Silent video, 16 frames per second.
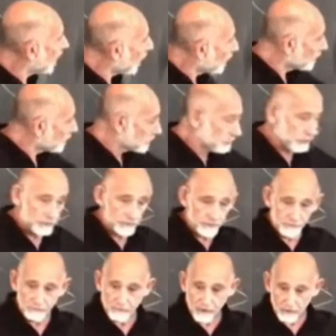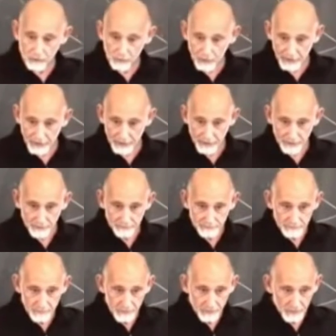origin from far away,
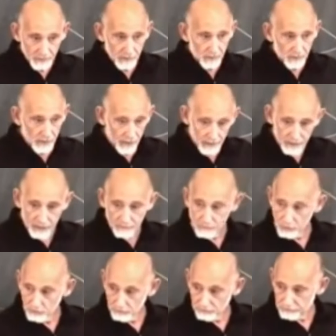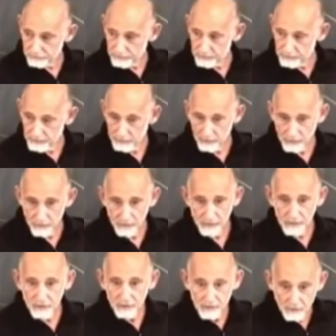how do they move?
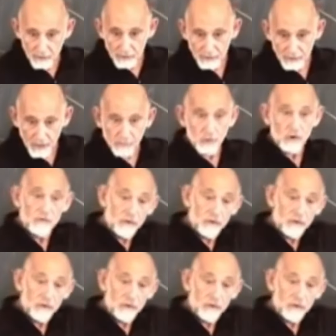They move